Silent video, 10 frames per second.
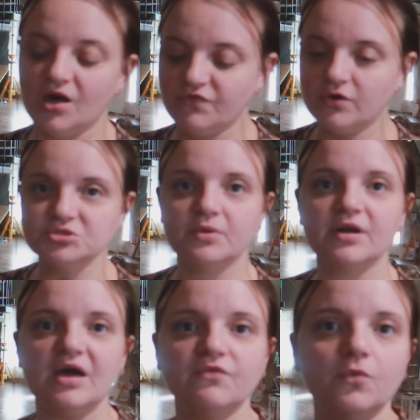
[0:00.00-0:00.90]
Of course, we're
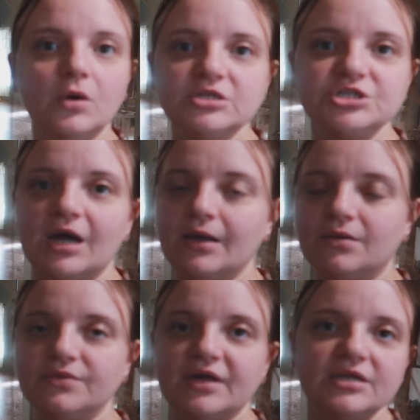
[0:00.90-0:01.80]
gonna have one
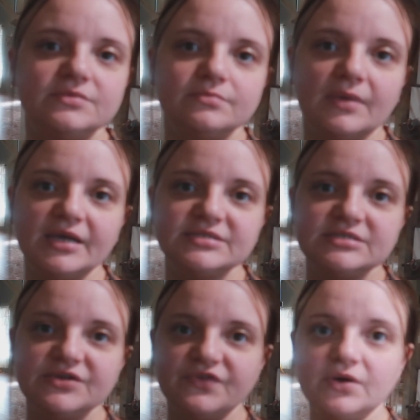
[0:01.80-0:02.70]
child that makes
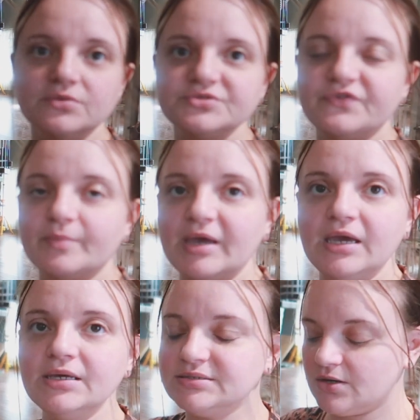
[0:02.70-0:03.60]
it difficult for
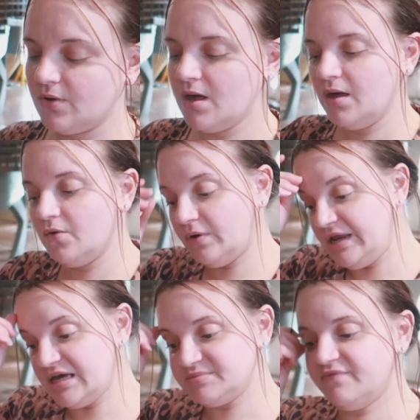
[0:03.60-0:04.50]
me. So
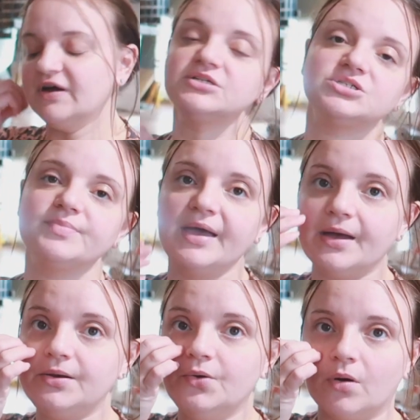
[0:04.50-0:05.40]
Wendy asked me if I could just
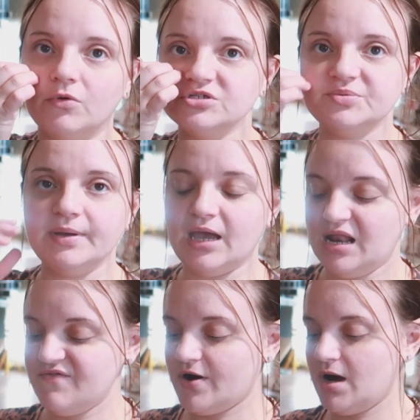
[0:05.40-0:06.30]
make normal
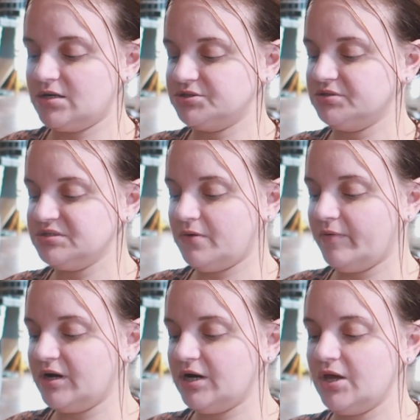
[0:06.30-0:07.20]
spaghetti for her, so that's
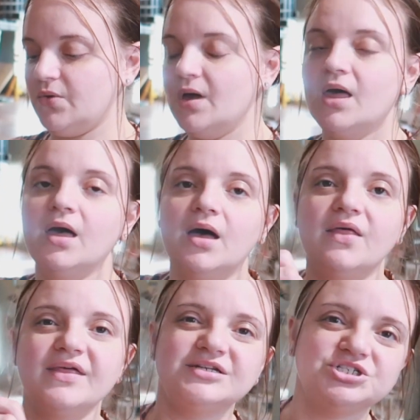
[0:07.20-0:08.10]
what we're gonna do.
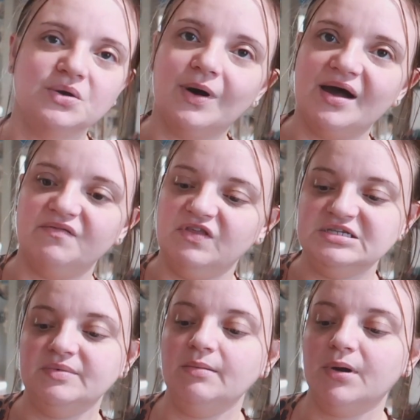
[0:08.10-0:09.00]
And then she will have
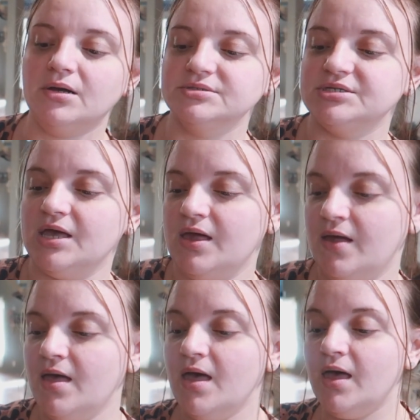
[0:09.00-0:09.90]
these meatballs
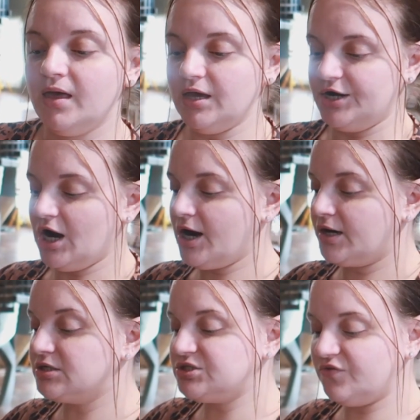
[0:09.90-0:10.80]
in
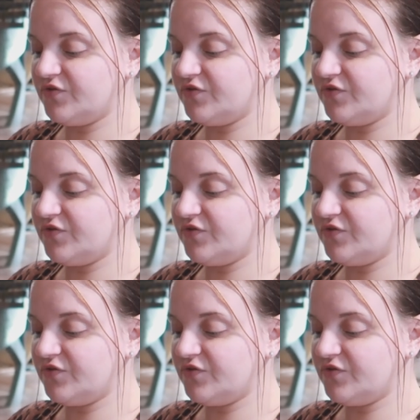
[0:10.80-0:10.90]
hers.